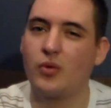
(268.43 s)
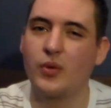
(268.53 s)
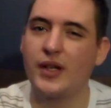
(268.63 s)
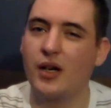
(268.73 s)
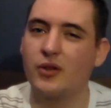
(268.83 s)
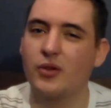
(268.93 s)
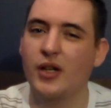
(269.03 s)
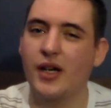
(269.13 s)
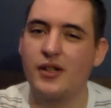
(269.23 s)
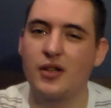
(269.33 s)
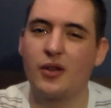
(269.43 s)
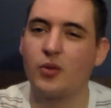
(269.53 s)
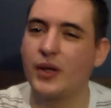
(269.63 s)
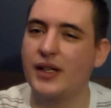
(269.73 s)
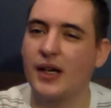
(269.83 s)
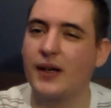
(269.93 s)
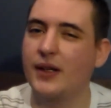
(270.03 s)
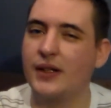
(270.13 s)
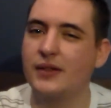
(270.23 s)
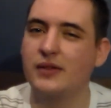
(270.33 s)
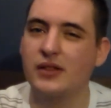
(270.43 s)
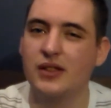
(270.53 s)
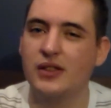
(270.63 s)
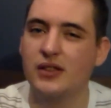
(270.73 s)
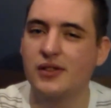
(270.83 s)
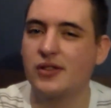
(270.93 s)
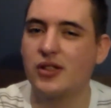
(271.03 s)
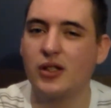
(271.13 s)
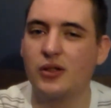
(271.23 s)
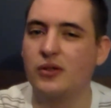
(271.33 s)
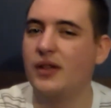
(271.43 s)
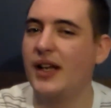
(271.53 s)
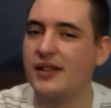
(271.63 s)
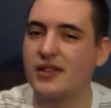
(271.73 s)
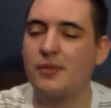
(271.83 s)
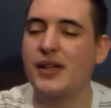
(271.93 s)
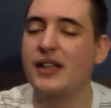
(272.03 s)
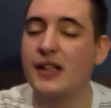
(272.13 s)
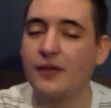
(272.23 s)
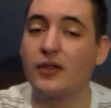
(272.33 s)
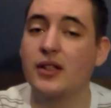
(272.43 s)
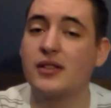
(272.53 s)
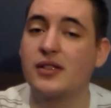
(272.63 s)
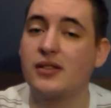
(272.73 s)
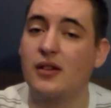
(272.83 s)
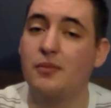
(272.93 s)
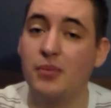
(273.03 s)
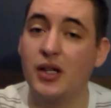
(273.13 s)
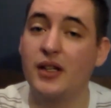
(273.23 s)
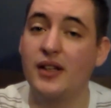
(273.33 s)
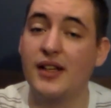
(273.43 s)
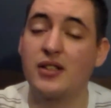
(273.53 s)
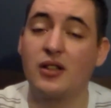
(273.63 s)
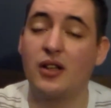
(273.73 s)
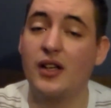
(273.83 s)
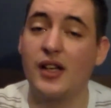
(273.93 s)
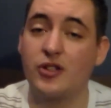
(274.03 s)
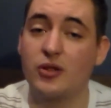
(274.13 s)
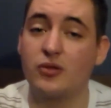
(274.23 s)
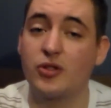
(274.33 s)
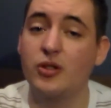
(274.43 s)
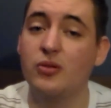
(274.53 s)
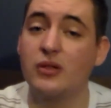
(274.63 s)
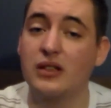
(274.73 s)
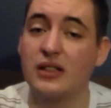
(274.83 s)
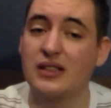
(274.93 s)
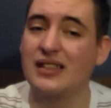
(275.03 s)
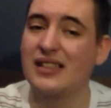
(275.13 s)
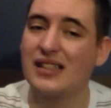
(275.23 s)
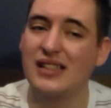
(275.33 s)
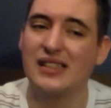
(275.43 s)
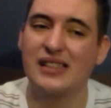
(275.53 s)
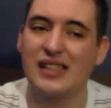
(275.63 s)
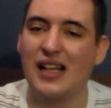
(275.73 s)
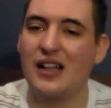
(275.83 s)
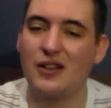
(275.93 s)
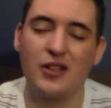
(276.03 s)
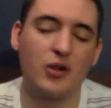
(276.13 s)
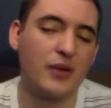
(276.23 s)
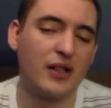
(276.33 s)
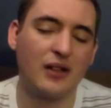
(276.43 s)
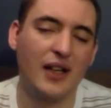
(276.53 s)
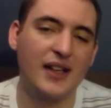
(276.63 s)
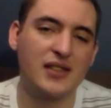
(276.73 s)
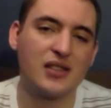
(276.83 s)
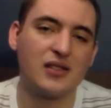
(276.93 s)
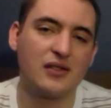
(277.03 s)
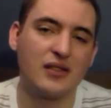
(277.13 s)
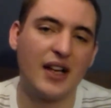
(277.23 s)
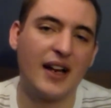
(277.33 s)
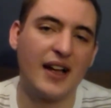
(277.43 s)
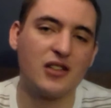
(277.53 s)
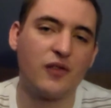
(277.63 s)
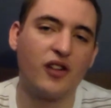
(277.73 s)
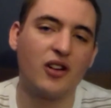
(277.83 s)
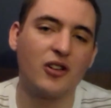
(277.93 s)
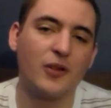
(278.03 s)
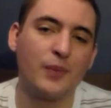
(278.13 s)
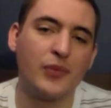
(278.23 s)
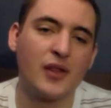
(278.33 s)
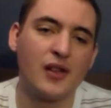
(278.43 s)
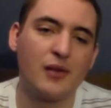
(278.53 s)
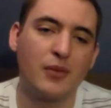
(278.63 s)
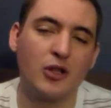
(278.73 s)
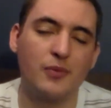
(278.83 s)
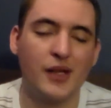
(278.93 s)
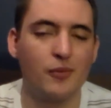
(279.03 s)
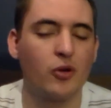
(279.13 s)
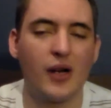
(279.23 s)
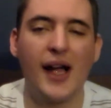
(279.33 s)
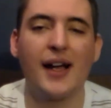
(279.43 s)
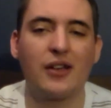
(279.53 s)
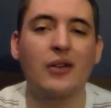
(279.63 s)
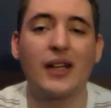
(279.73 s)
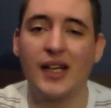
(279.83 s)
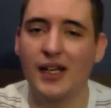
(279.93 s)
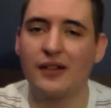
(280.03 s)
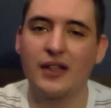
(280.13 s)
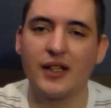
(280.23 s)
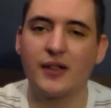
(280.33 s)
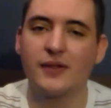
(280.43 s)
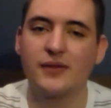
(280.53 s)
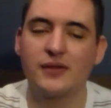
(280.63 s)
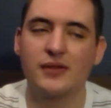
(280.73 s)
300 to 390. So it's a big difference, but it'll shoot a little bit less, not as far, but it'll be more accurate getting there.